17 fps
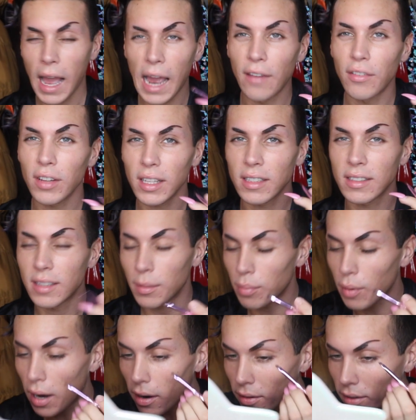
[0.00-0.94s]
I feel like dip
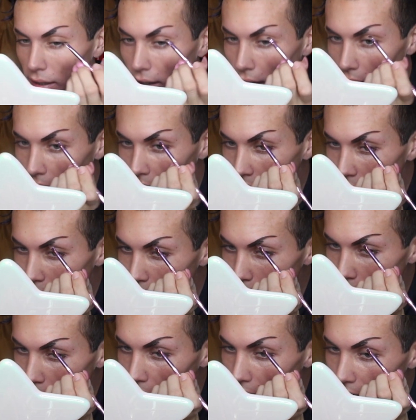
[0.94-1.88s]
brow can get kind of
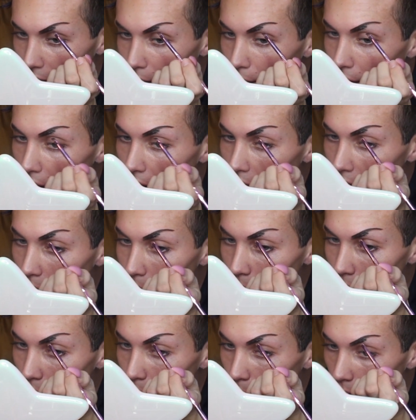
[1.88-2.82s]
dry
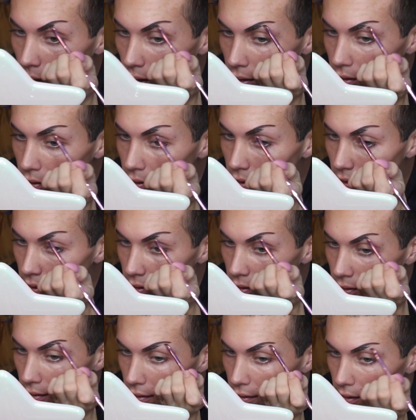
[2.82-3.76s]
sometimes, whereas
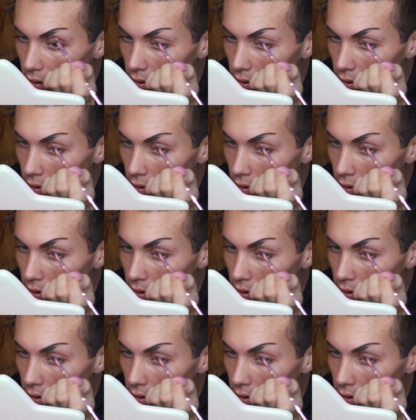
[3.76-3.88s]
this